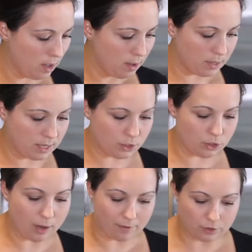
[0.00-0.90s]
because you
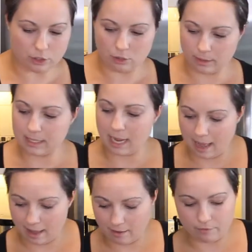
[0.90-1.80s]
have to do it to
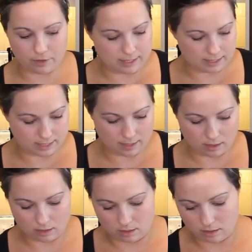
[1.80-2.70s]
every
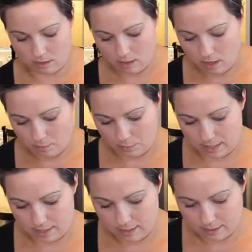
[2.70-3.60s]
single
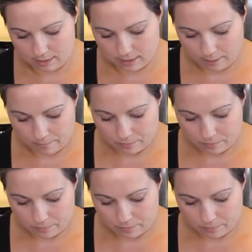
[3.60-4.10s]
piece.